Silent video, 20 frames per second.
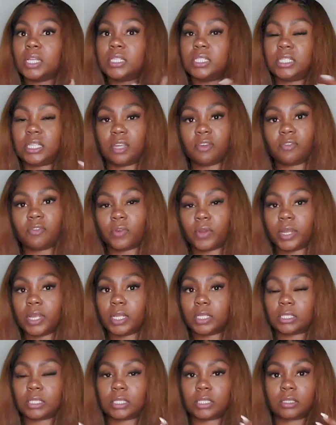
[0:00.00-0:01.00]

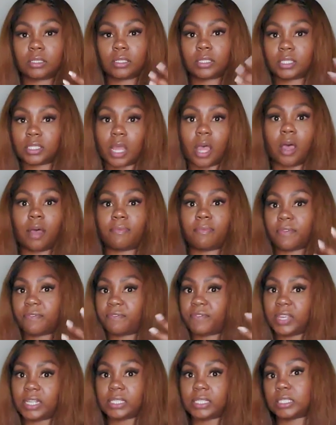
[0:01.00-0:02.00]
different stuff
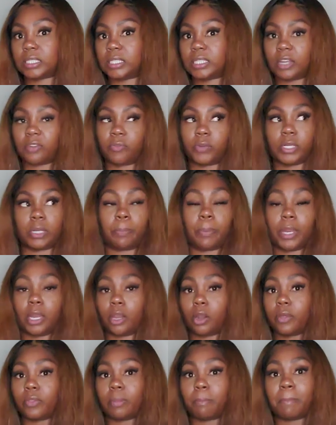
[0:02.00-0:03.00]
fits different depending
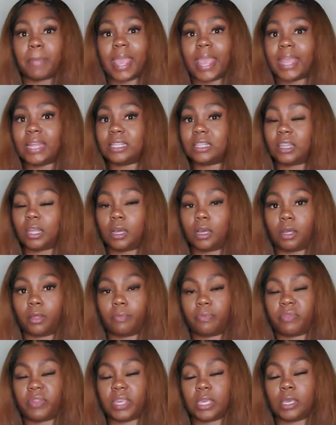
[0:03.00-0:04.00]
on the make, the
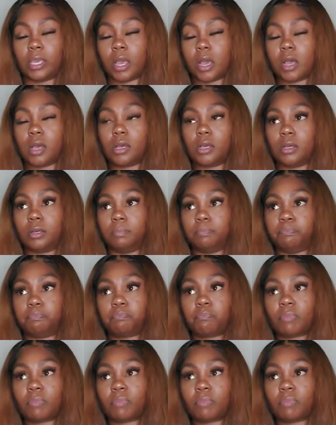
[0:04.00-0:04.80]
the um